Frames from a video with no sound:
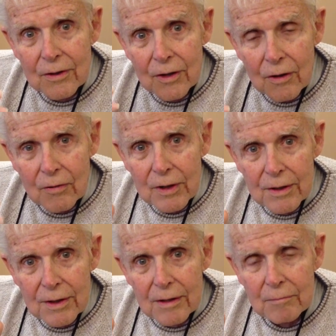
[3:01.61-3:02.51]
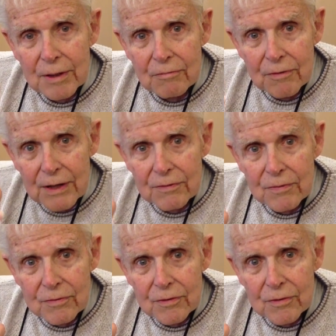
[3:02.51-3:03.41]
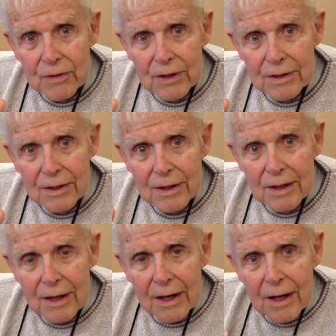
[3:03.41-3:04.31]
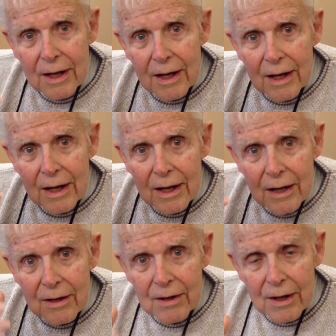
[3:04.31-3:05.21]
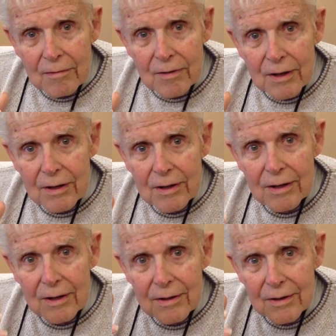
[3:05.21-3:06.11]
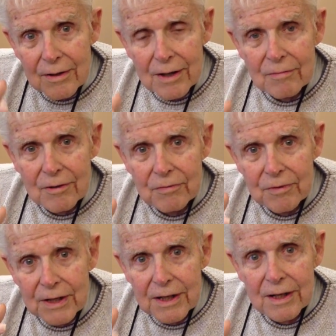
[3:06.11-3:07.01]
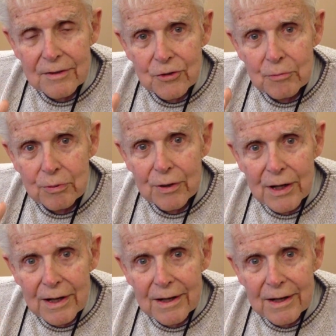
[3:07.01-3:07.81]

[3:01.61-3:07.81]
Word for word: know it and be faithful to it. And never, never forget to pray.